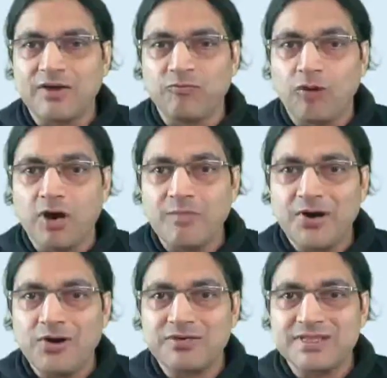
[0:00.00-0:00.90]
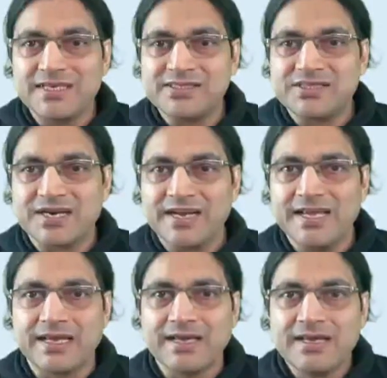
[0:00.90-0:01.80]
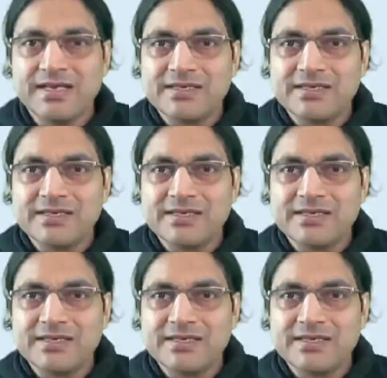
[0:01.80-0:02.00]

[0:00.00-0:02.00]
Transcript: And what about these three?